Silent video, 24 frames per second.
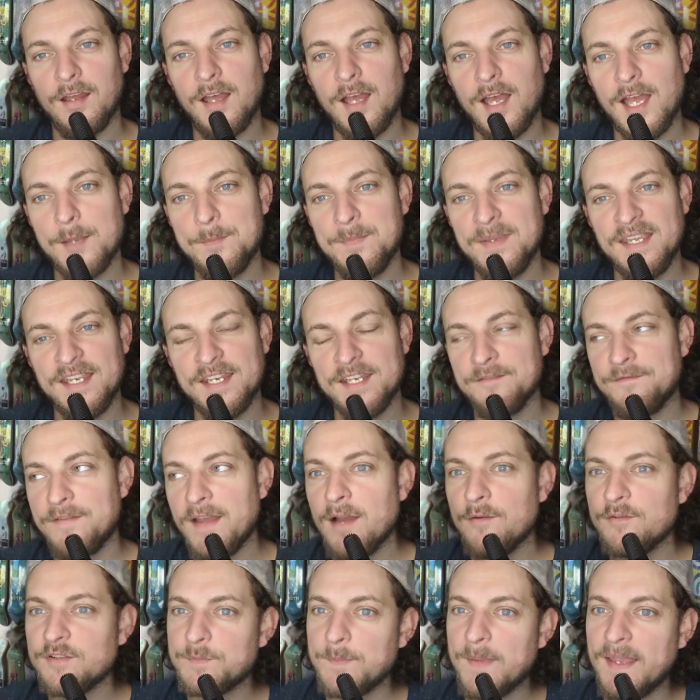I mean, if
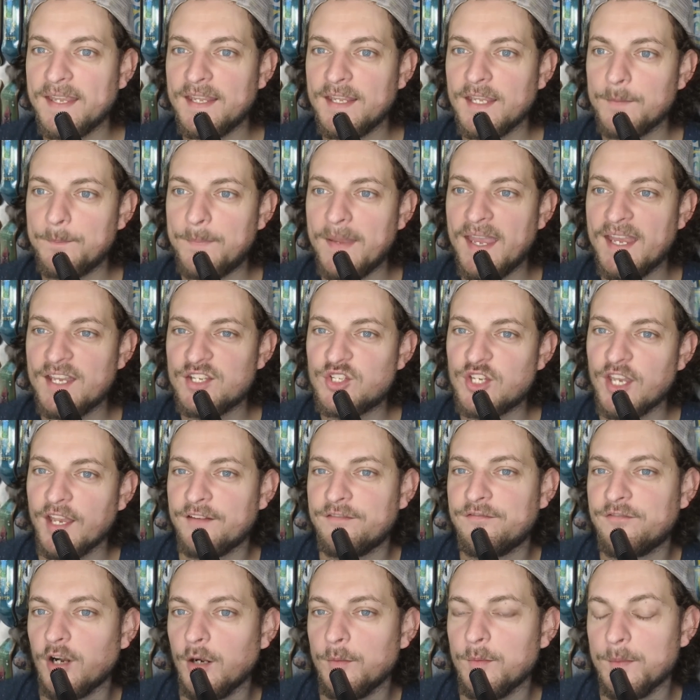I was making a paycheck
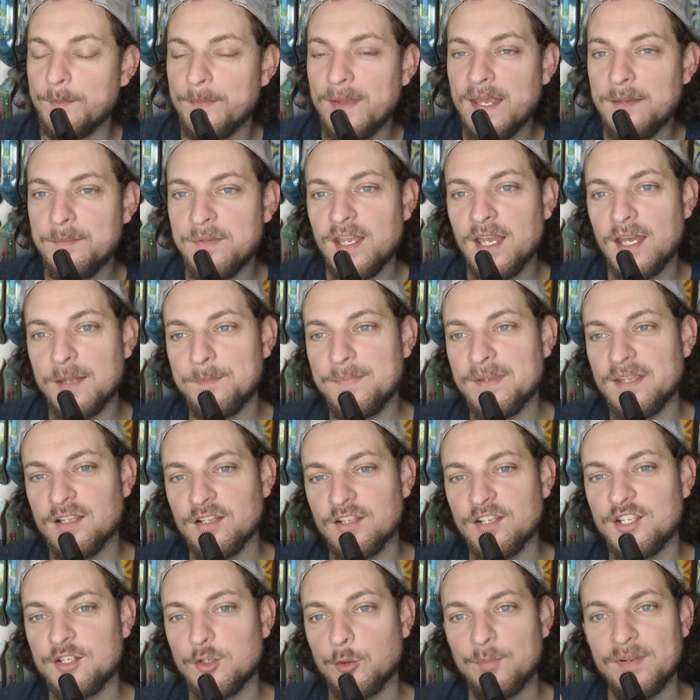from it, maybe I'd be a
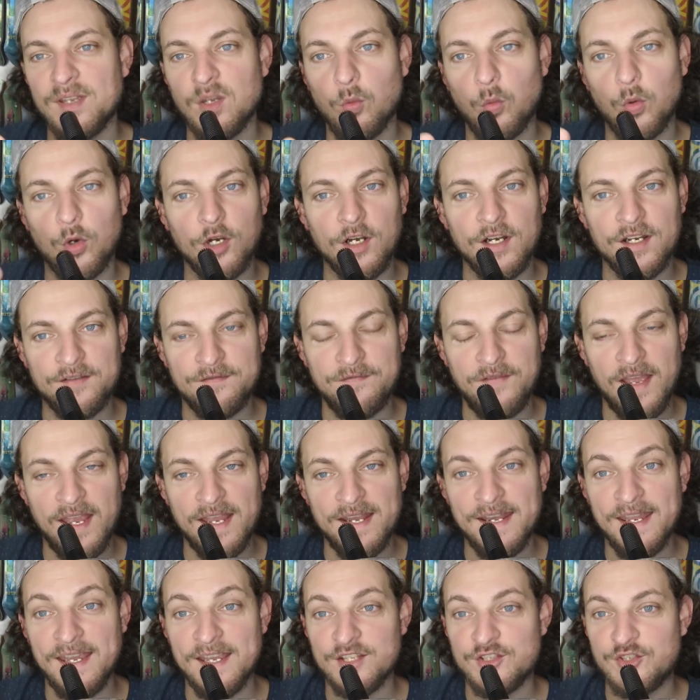little bit worried
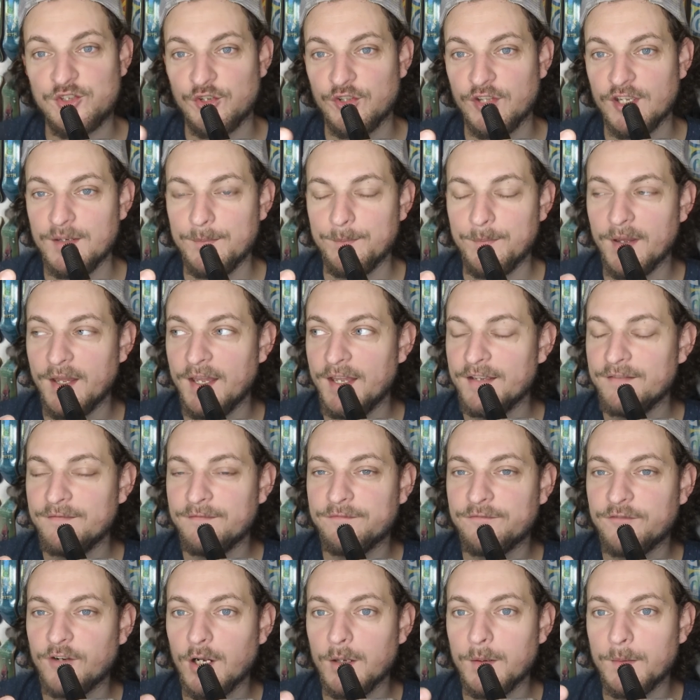financially, but
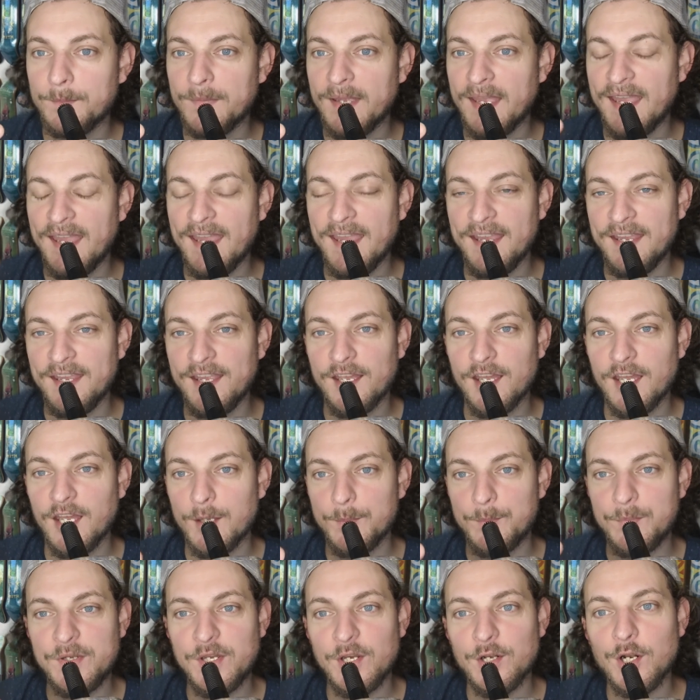from a uh,
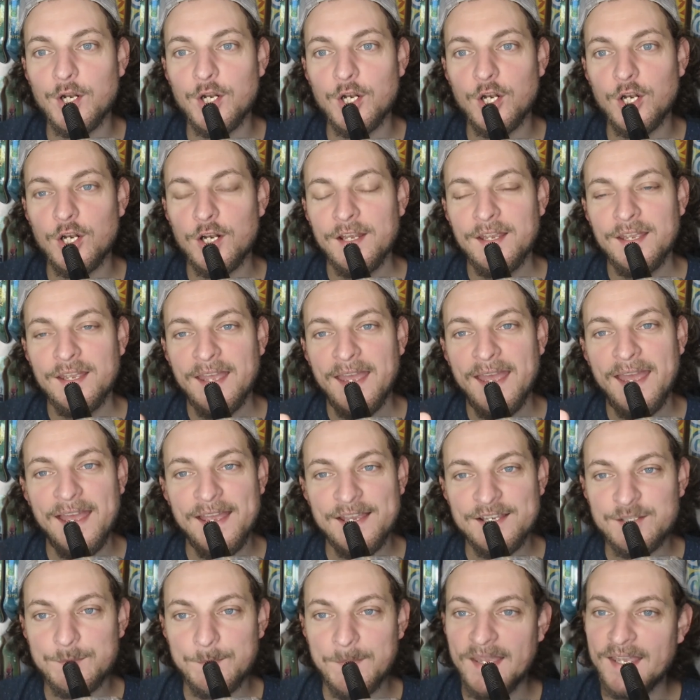pure
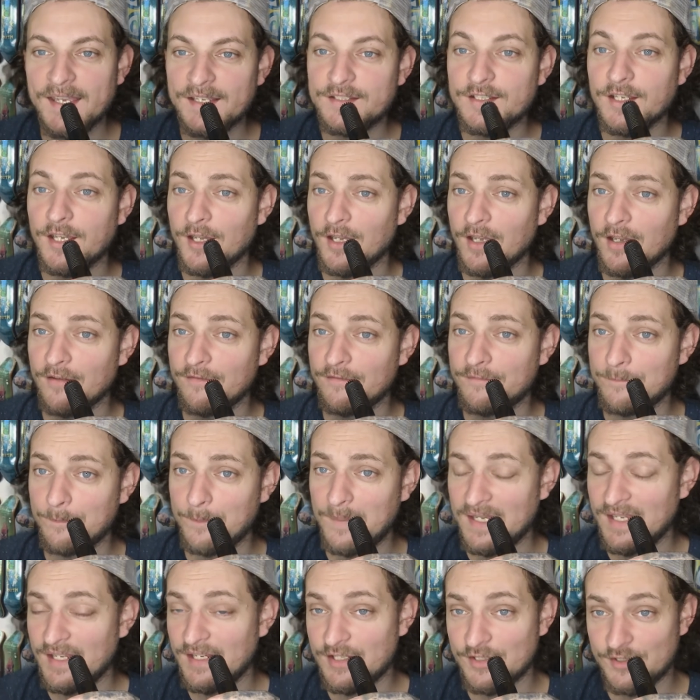aspect of
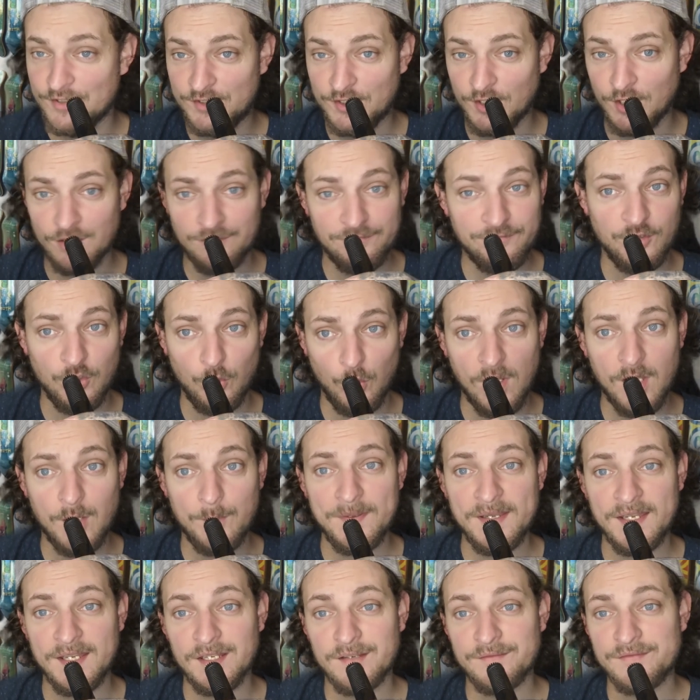being concerned for the well
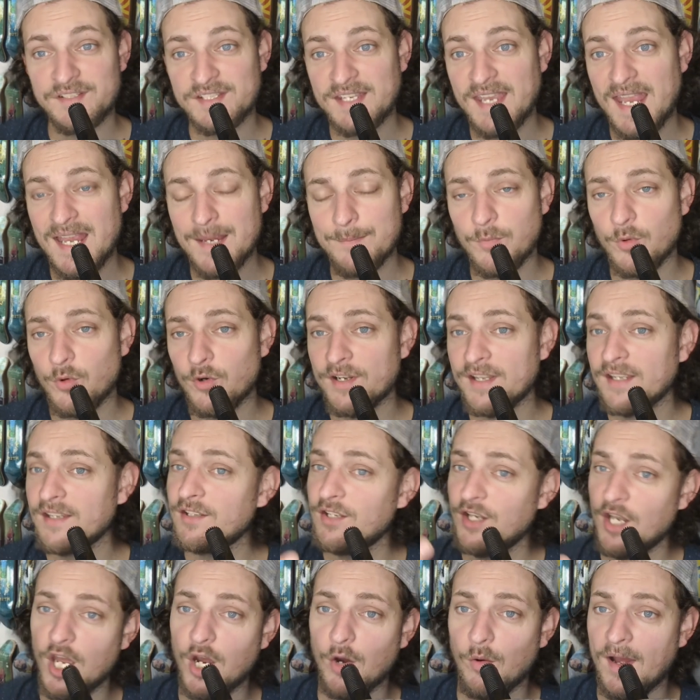being of
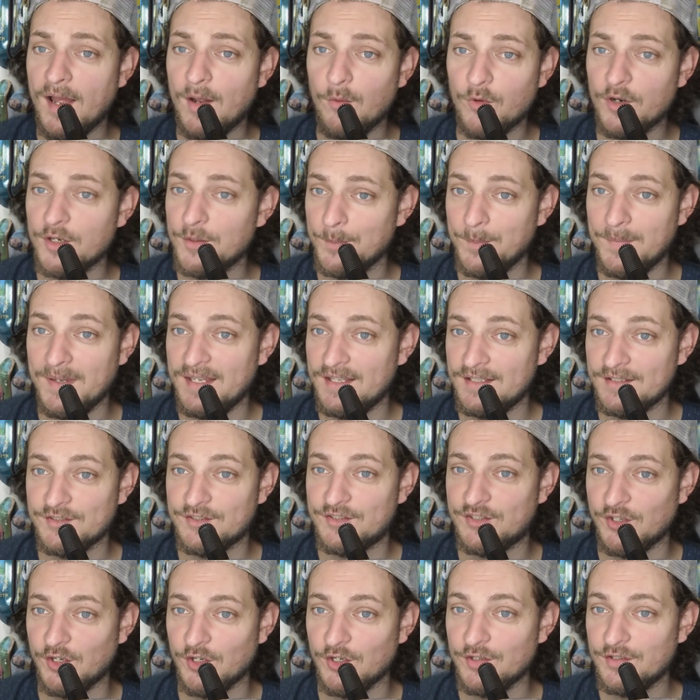skateboarding, no, I wouldn't be
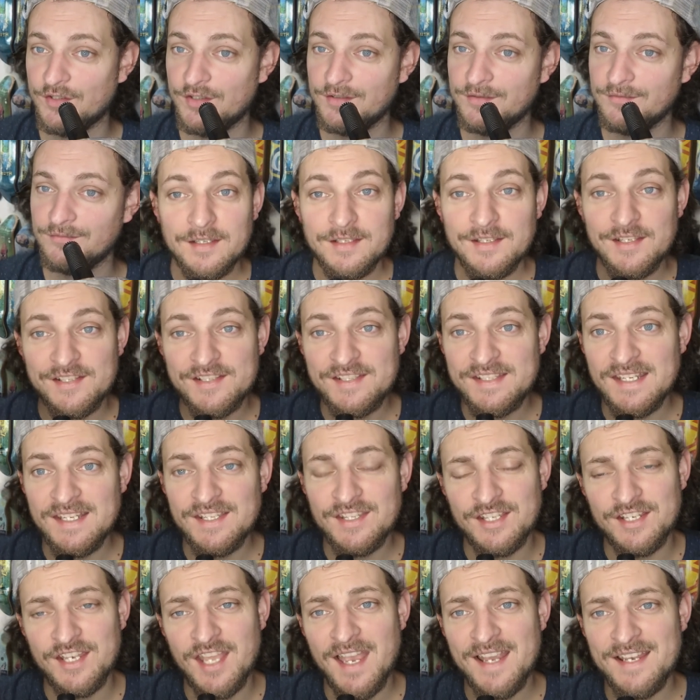concerned. You see, in
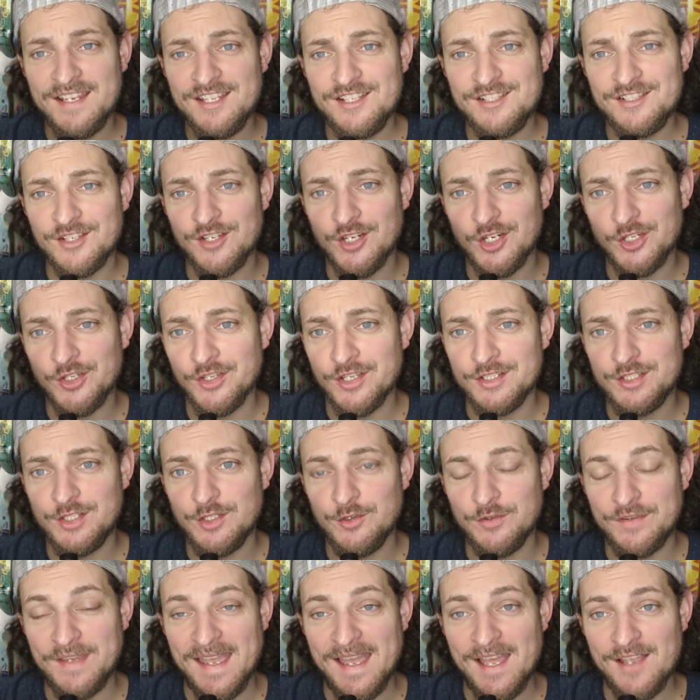the 90s and early
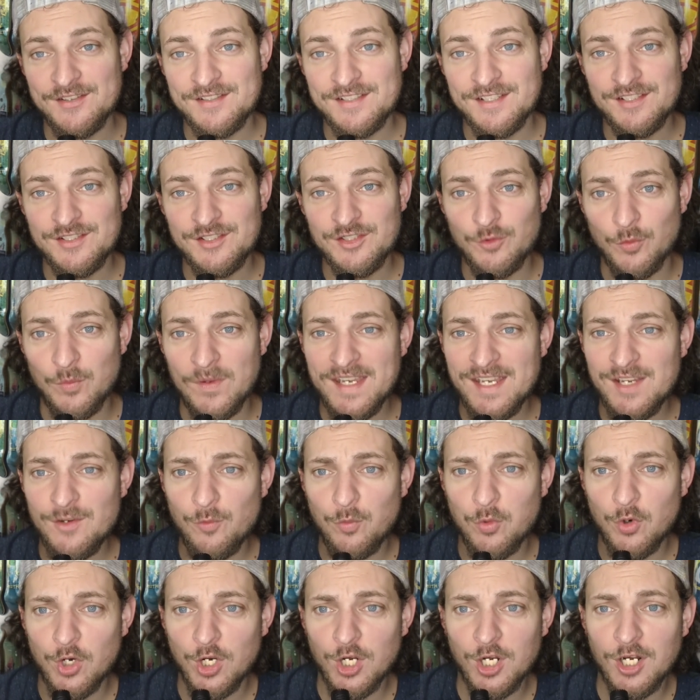2000s, we
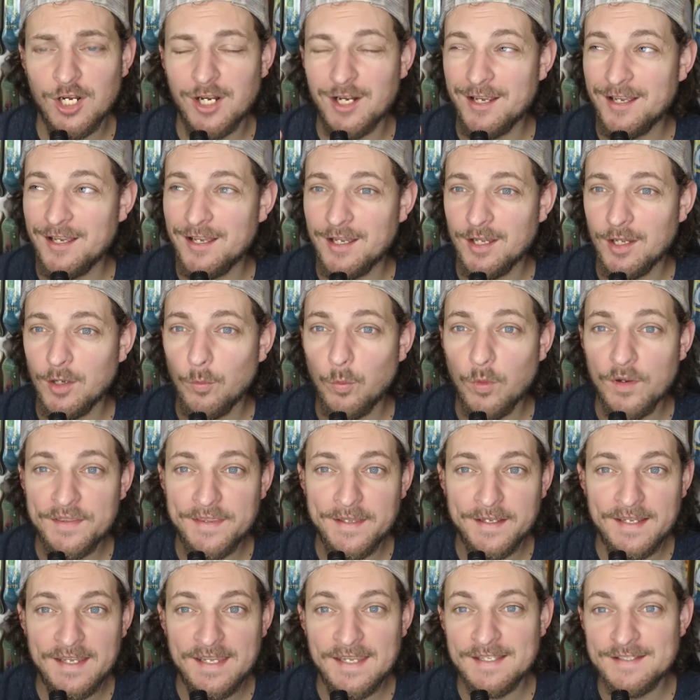were uh, what
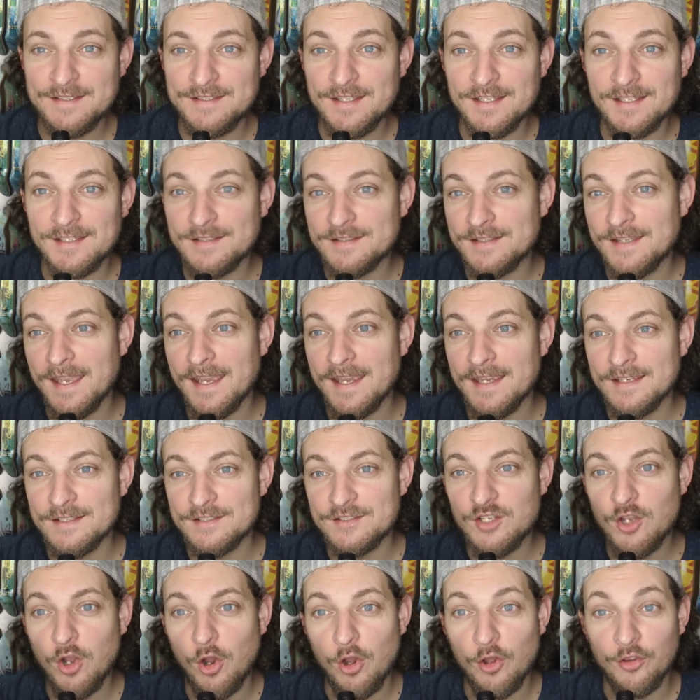the kids these days
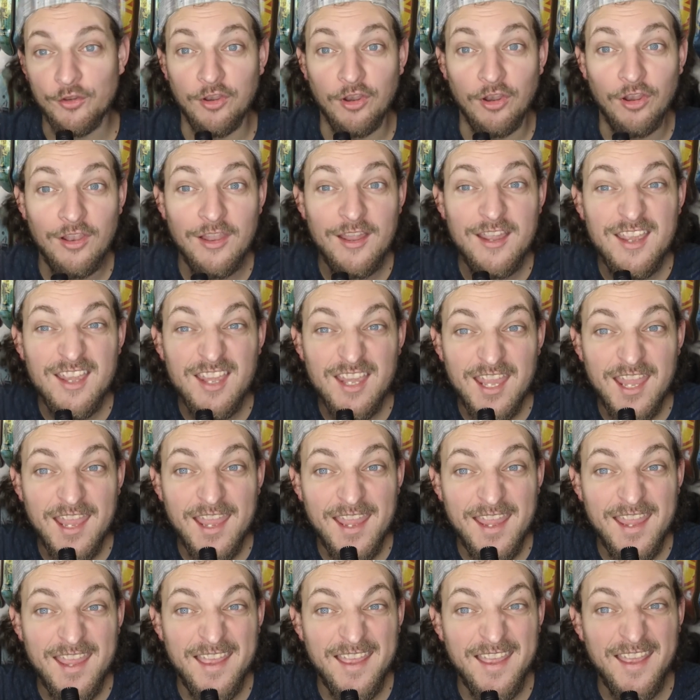called lit
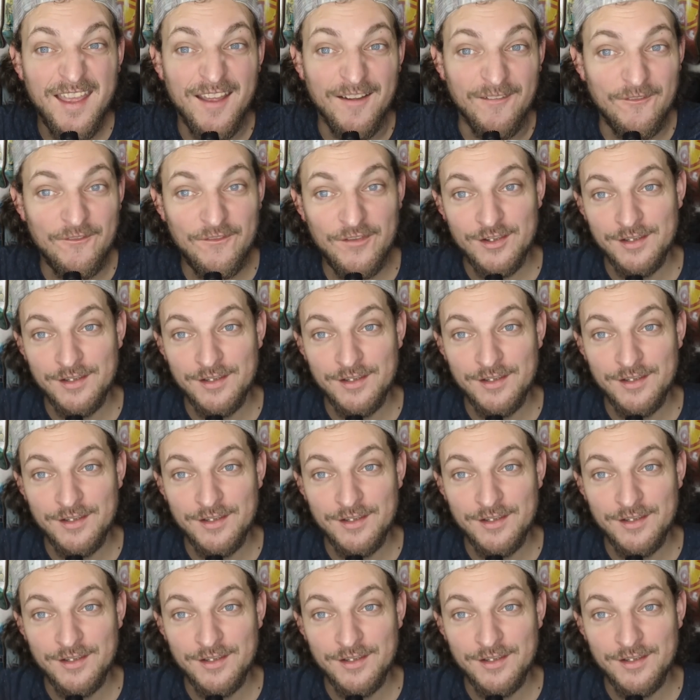AF.